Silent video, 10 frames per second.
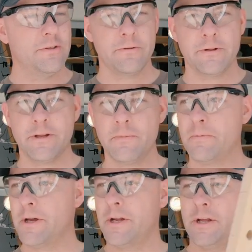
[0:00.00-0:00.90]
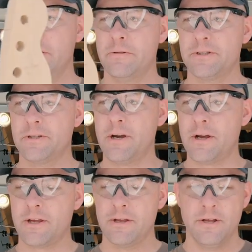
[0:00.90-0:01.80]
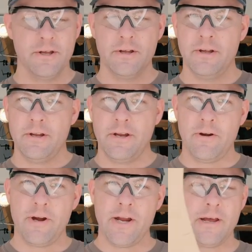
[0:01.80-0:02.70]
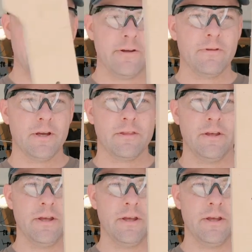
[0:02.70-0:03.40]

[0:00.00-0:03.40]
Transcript: through the template into the stock. And right now I've got